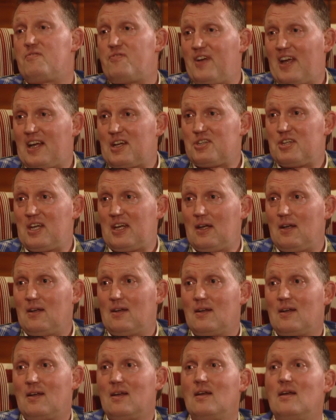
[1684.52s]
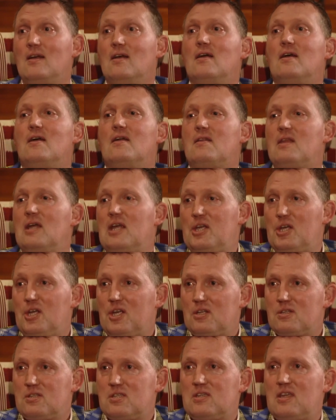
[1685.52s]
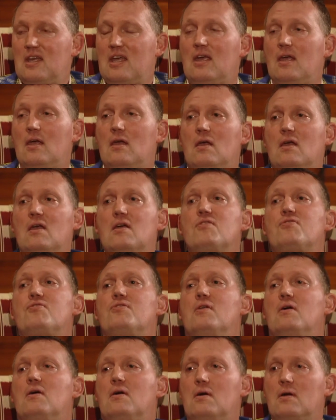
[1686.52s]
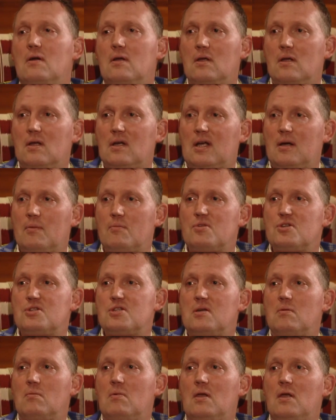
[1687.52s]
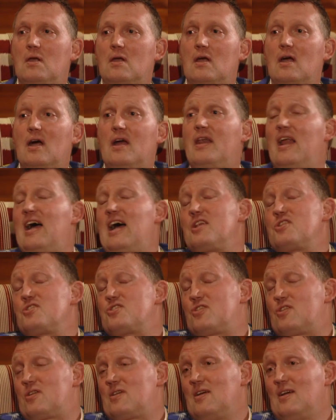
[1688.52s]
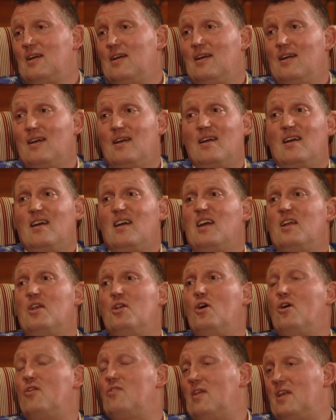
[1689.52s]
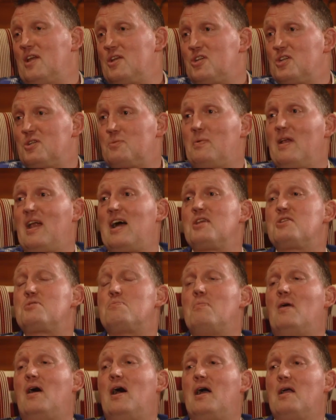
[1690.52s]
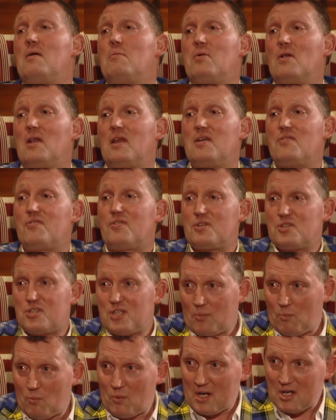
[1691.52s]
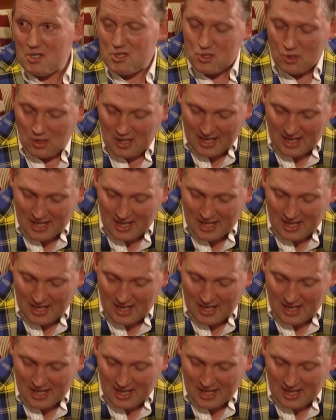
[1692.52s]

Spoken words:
fix it, then you can stay. If not, you come to see me. And that's not religious, but that's my belief in some ways. So